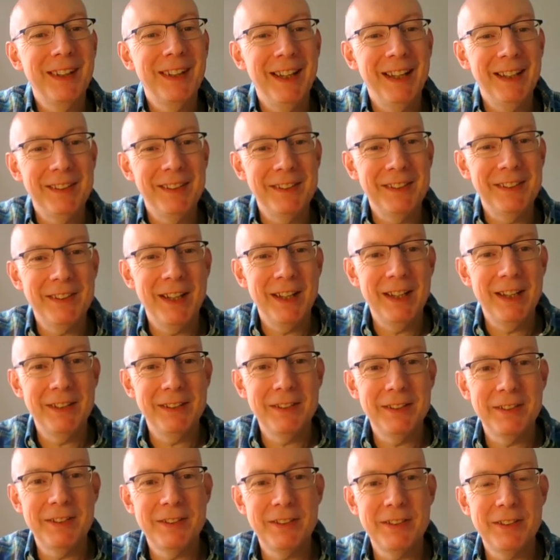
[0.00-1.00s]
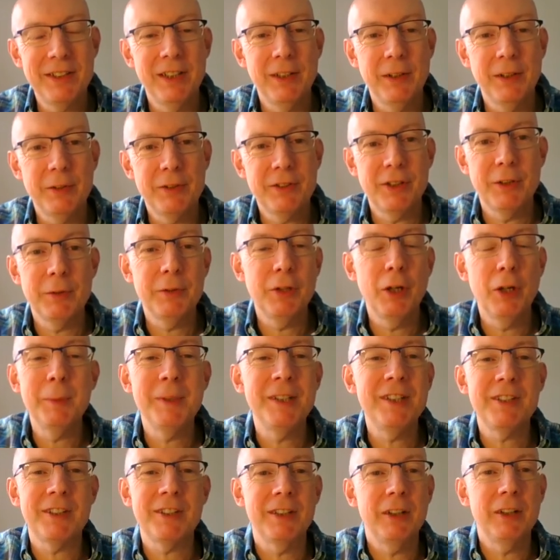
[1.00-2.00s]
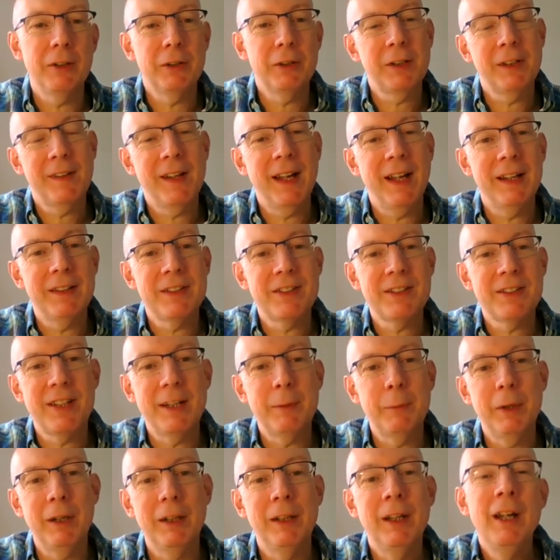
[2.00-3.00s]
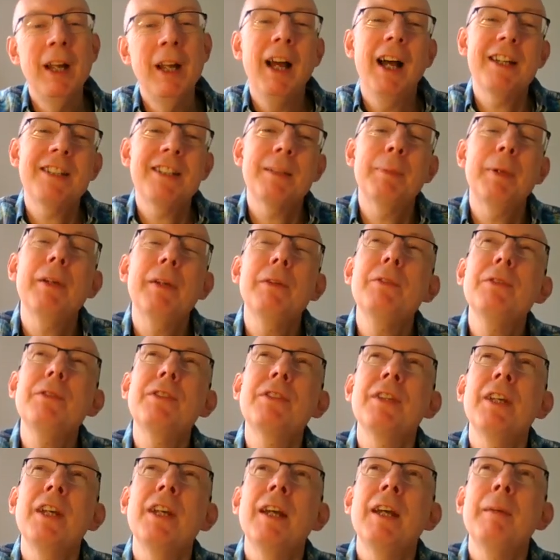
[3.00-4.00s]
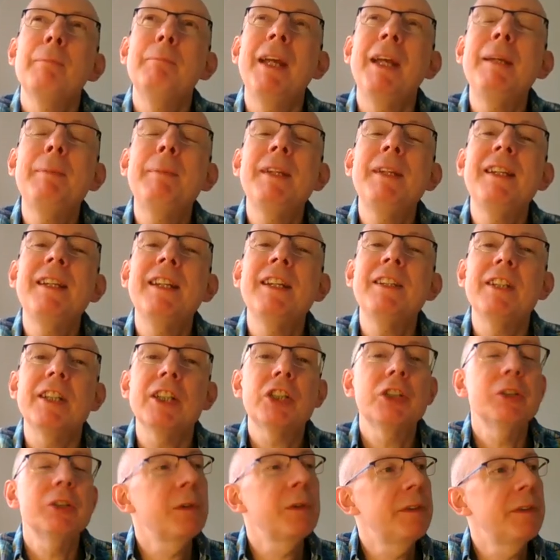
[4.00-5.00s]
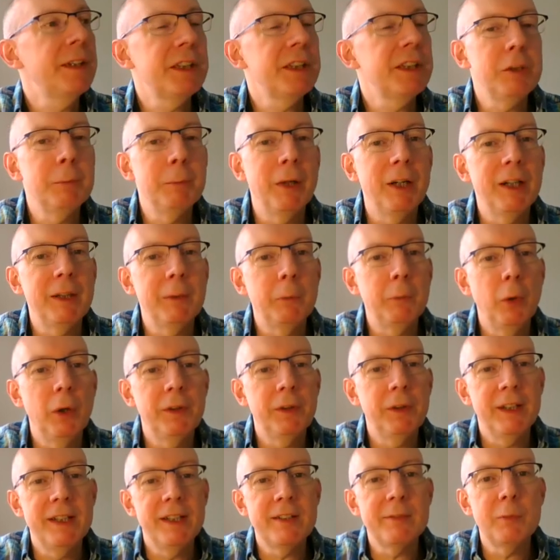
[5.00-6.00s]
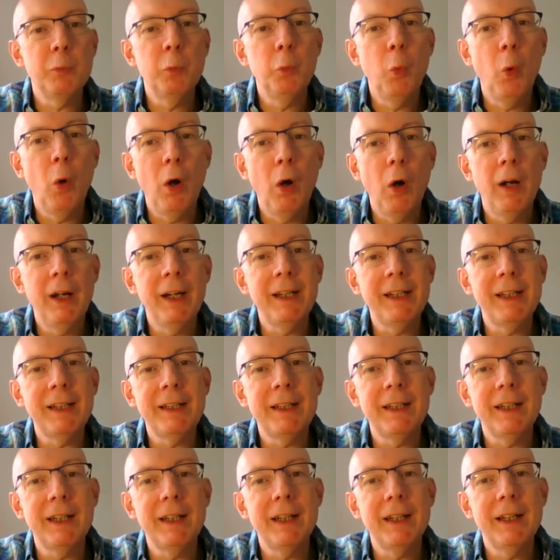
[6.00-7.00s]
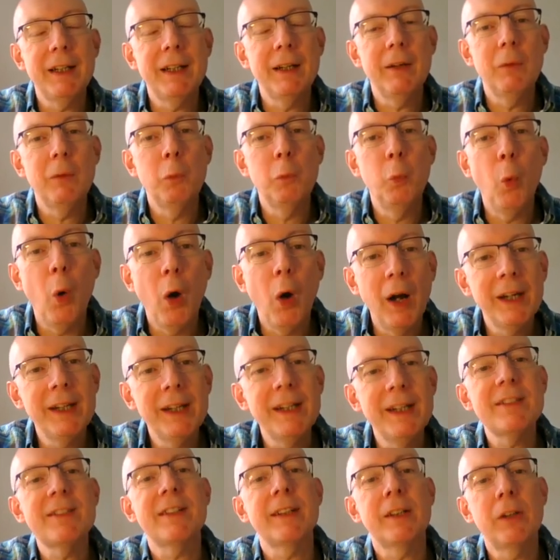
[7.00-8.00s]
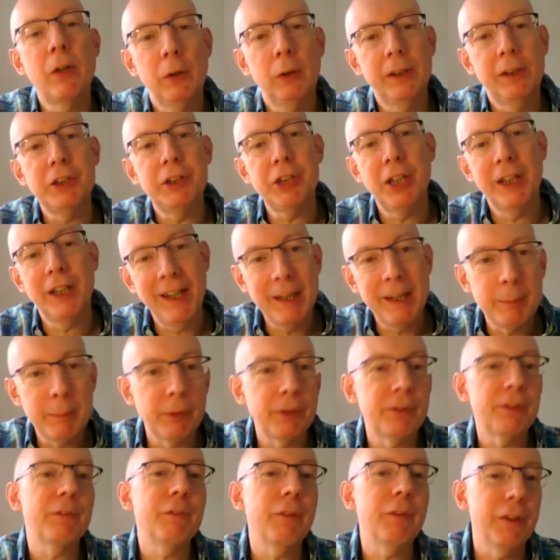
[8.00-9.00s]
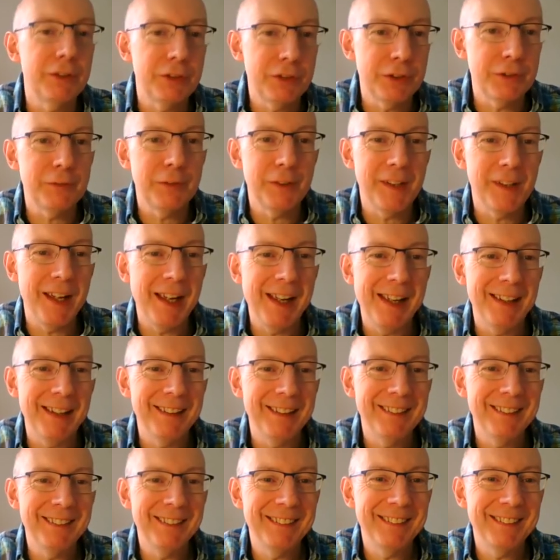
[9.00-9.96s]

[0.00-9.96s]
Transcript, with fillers: and and you know so nobody's going to look at that and say well i suppose maybe the additional thing you might want is why why is the college unable to fund you for that